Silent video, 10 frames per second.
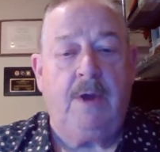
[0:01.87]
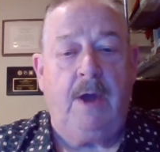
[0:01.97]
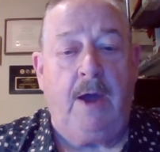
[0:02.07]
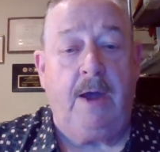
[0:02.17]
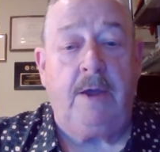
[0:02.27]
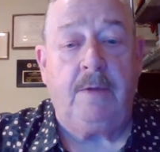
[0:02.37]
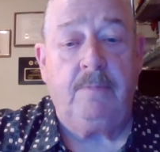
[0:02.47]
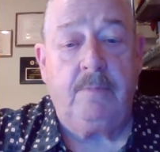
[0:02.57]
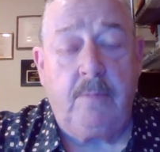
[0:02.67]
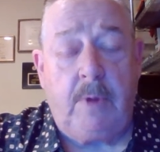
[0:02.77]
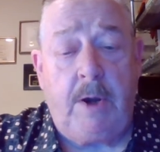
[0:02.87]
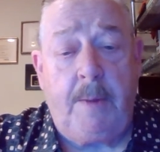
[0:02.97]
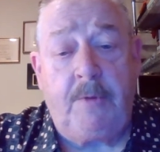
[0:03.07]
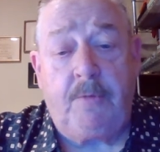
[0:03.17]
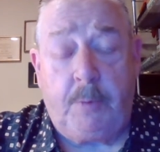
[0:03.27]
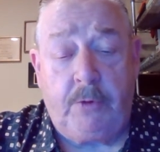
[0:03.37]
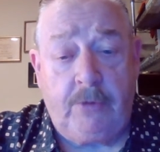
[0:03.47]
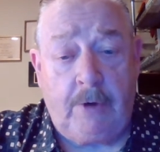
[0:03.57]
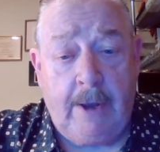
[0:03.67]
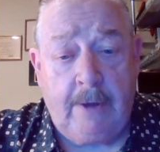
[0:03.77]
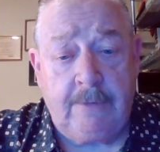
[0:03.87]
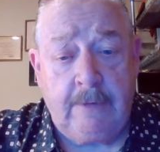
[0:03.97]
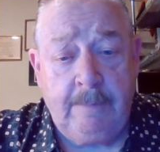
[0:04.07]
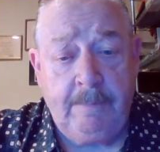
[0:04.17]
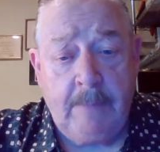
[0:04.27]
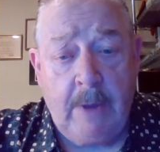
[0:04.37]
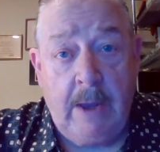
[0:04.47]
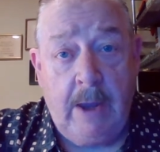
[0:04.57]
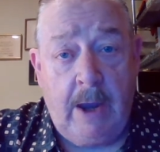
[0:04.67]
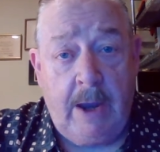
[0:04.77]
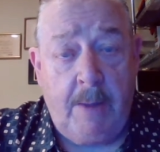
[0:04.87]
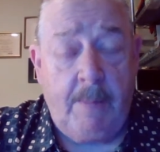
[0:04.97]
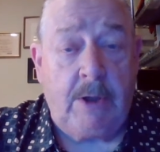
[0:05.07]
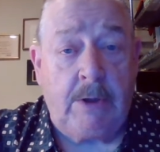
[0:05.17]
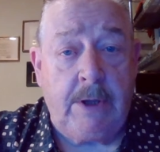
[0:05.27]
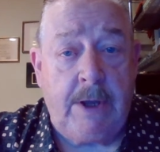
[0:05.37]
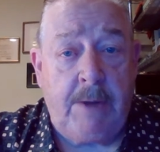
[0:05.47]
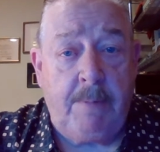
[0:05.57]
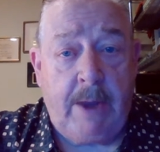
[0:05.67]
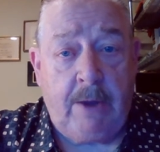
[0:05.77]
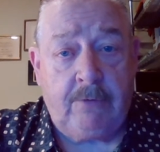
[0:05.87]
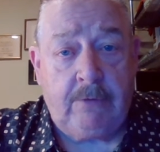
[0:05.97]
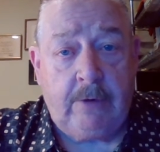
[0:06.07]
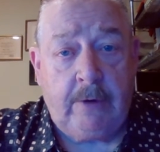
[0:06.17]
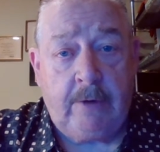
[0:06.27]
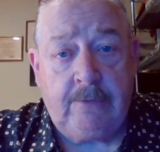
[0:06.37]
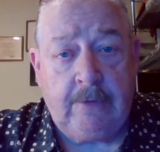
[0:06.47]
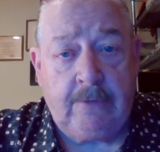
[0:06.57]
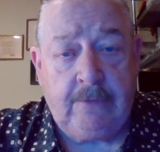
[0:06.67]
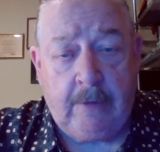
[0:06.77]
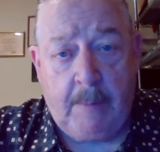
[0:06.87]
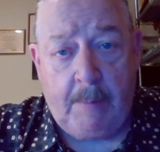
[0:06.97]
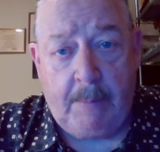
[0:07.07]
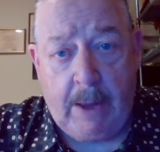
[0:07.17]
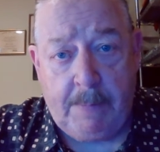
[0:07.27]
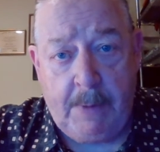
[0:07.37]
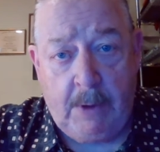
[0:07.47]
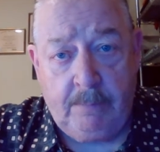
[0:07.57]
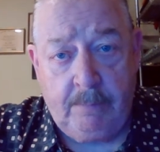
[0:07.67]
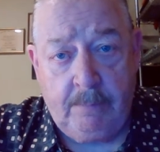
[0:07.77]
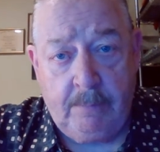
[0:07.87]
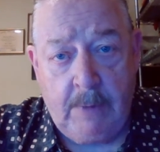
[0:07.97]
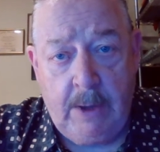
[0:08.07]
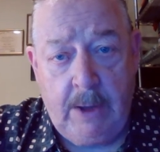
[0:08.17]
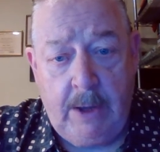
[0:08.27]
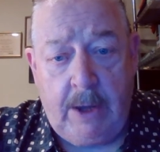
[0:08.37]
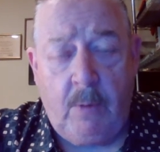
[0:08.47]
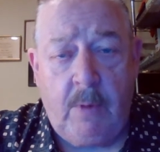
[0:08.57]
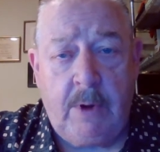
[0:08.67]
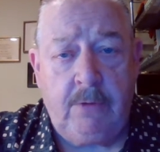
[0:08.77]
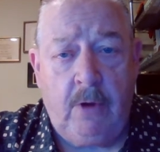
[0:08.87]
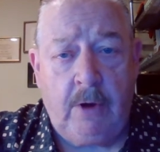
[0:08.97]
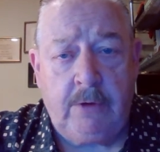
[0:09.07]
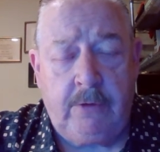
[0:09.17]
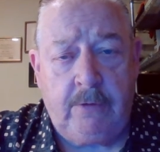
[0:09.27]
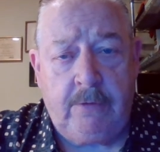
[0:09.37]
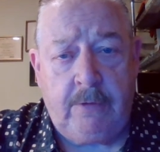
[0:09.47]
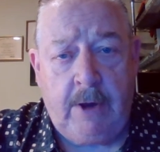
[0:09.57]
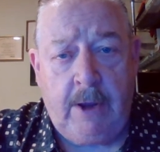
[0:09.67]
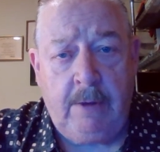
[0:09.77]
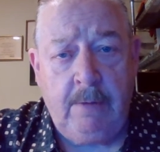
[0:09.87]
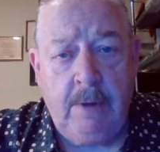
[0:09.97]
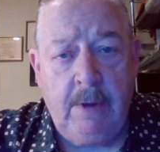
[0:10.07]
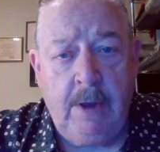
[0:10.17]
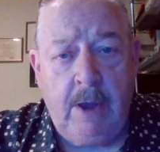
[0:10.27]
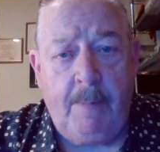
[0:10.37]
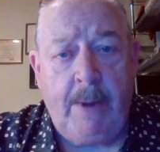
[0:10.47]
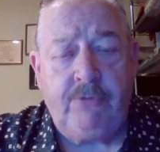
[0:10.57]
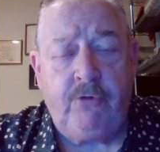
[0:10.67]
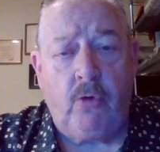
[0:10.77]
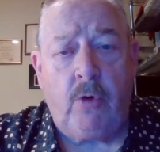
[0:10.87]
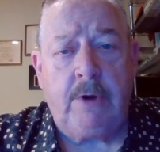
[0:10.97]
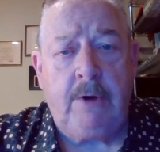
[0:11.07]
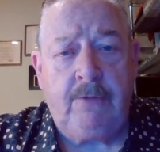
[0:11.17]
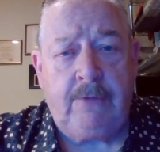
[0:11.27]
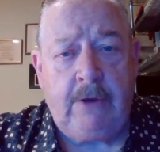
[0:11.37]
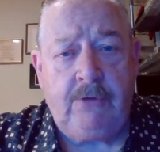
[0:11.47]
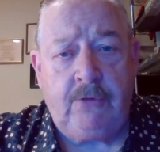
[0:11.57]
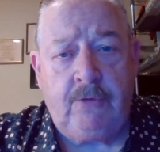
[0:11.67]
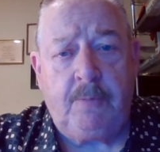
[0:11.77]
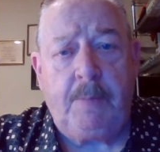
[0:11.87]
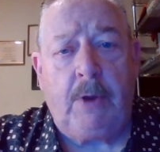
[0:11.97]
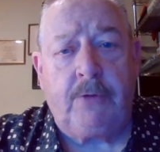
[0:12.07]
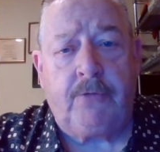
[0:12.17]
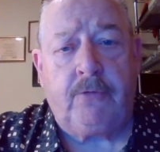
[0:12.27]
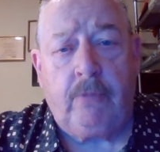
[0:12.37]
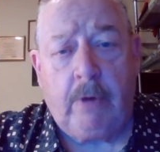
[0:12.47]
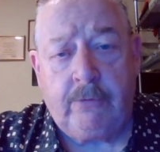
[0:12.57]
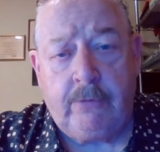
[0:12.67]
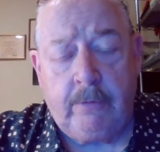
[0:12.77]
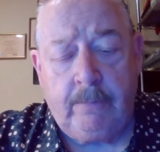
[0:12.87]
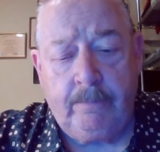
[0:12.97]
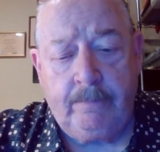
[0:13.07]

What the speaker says: Hi, my name is Butch Alexa. I am a Lean Master and Six Sigma Black Belt, and I want to talk to you today about your organization's belt structure.